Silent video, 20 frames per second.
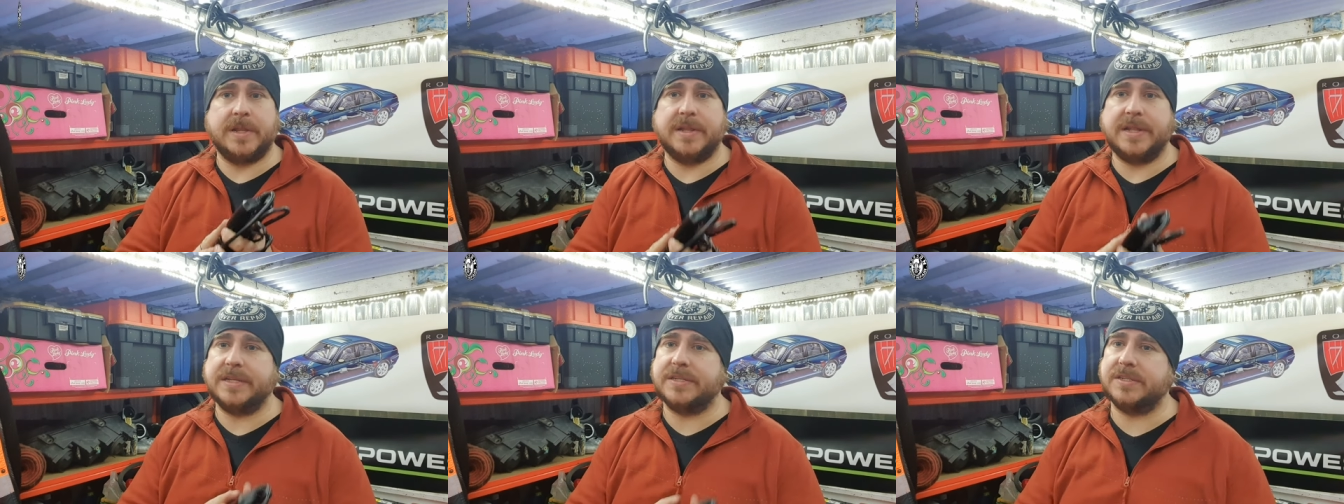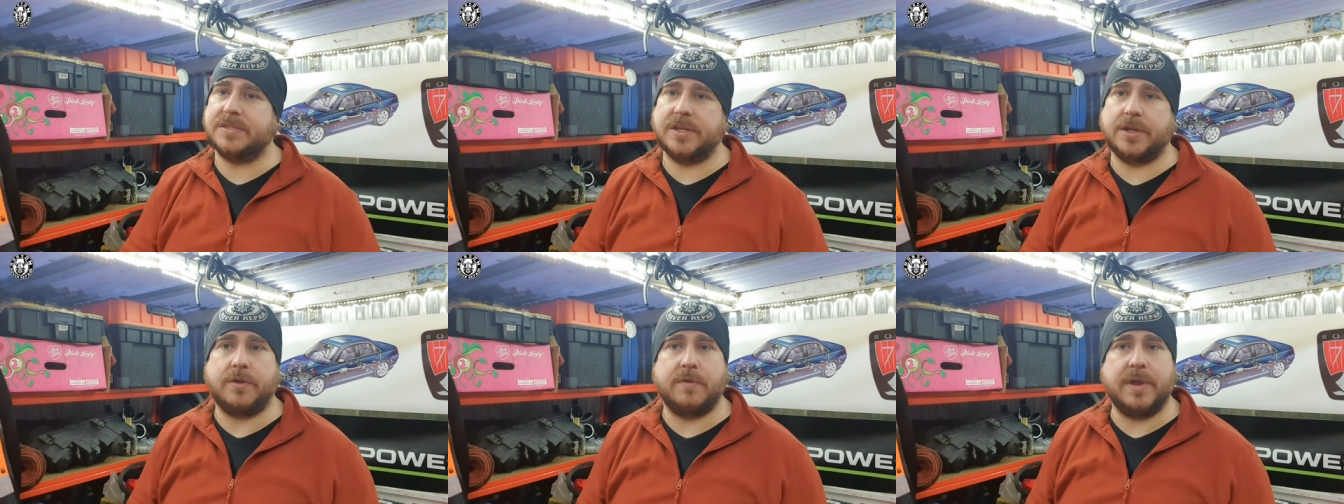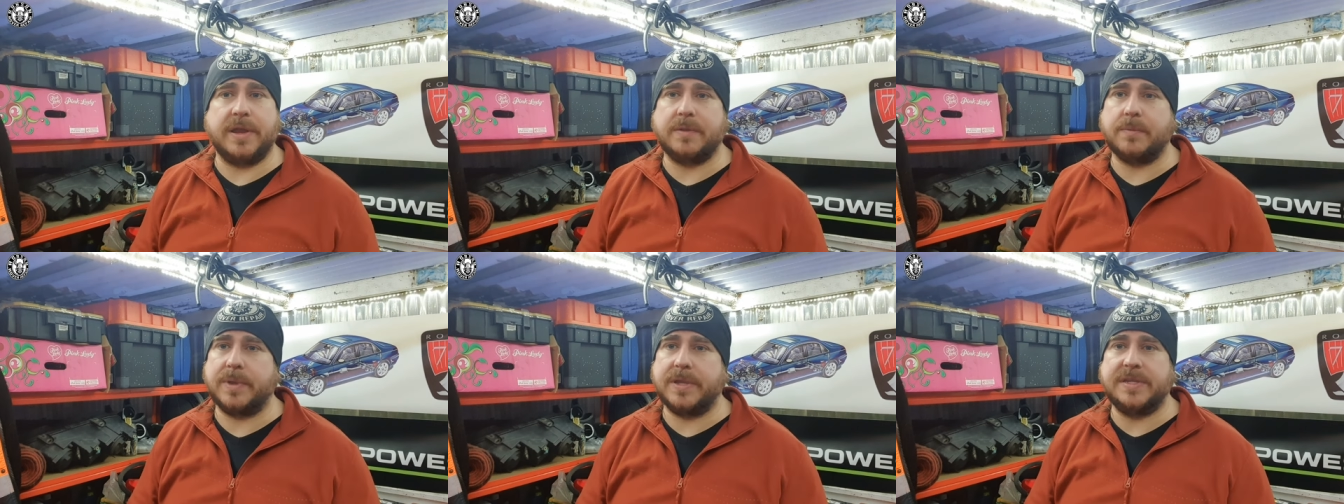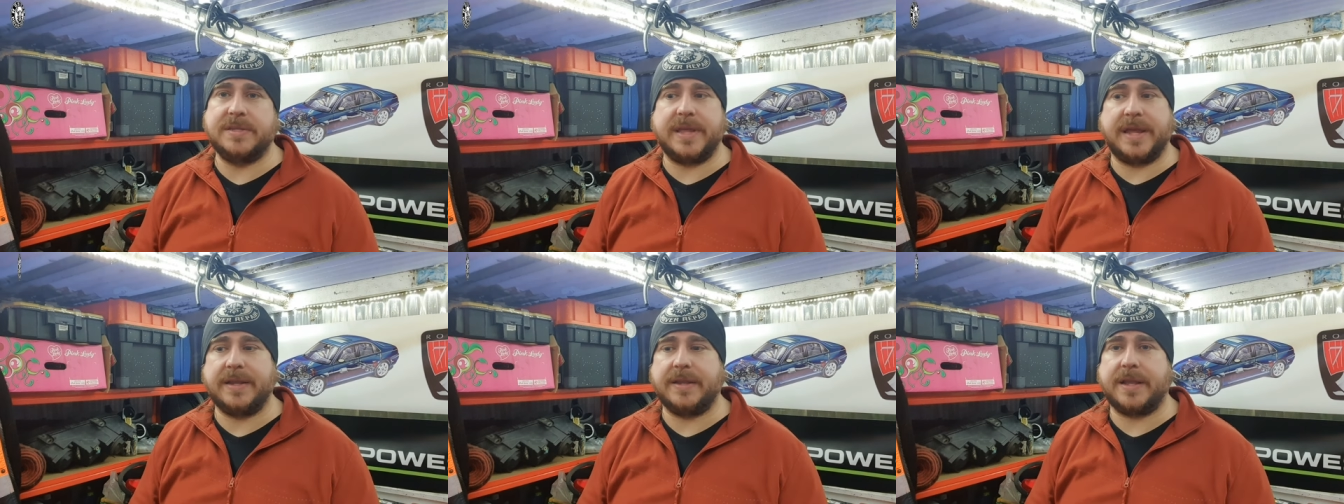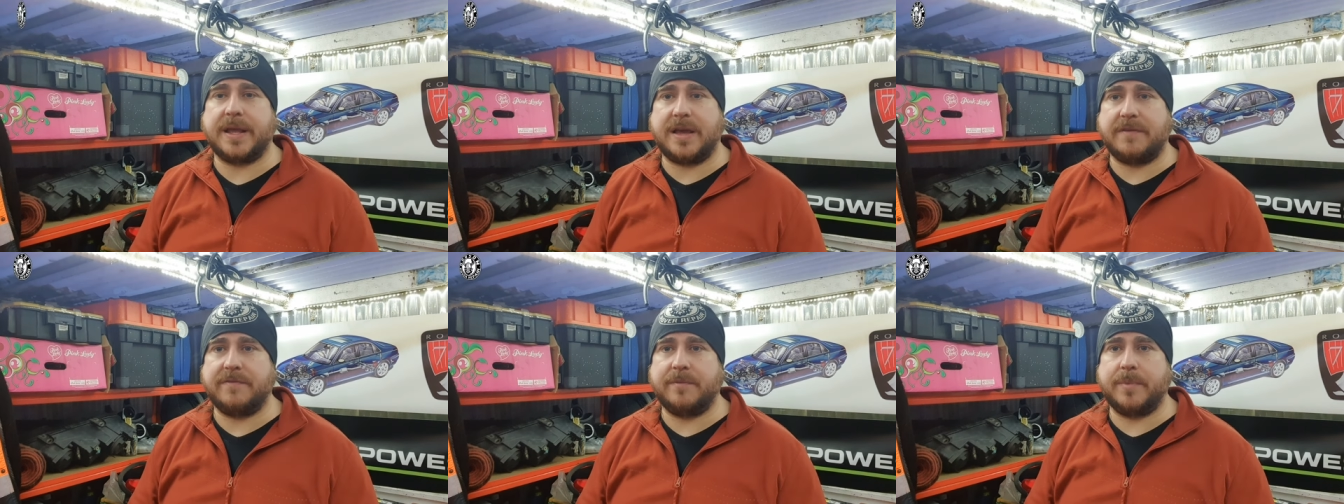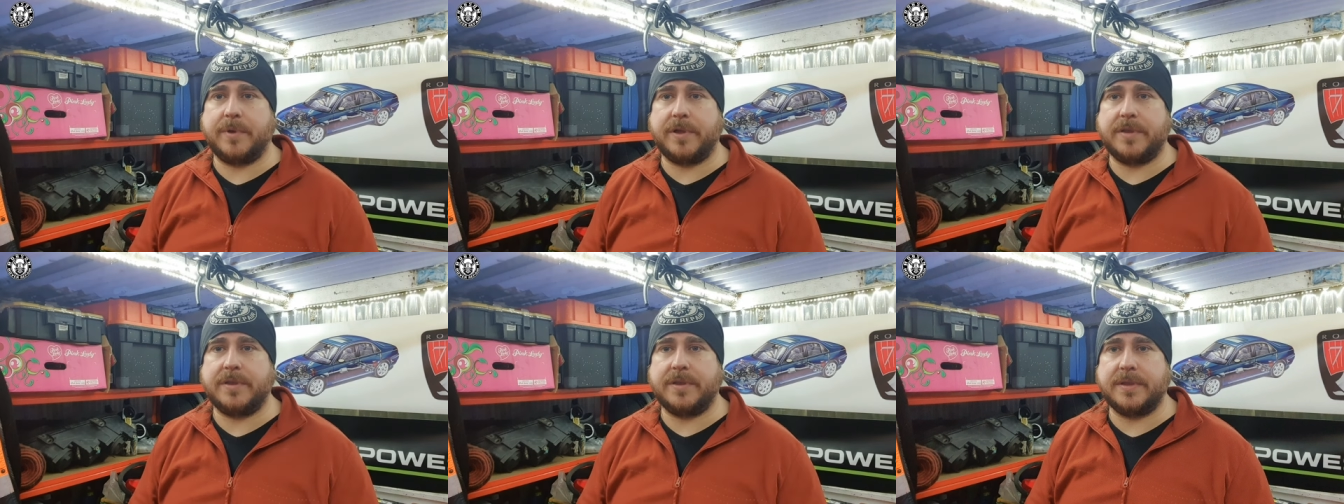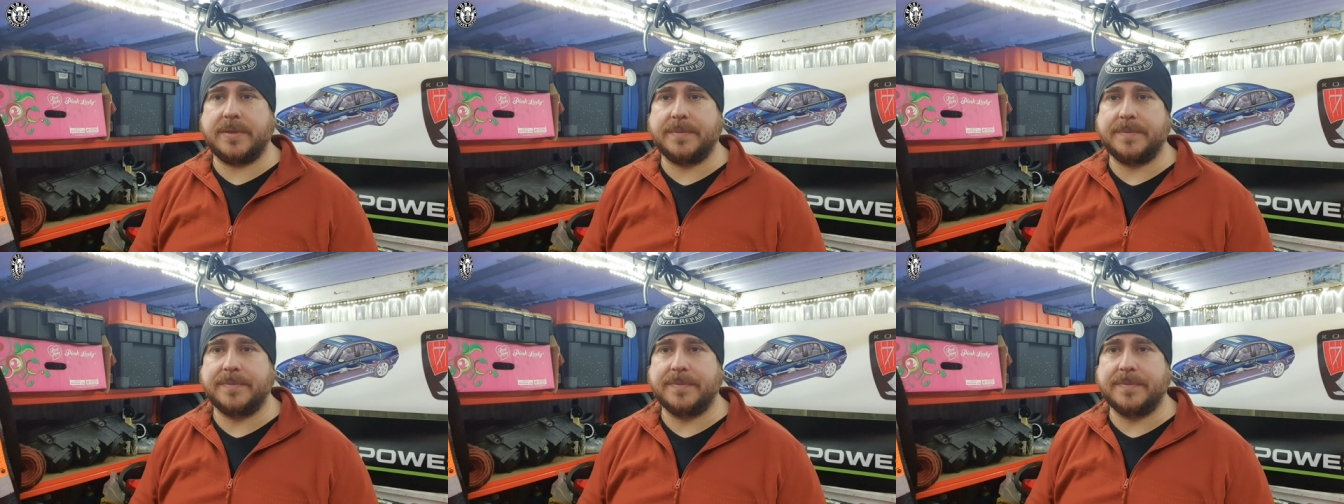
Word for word: this is a great wee thing to have about you.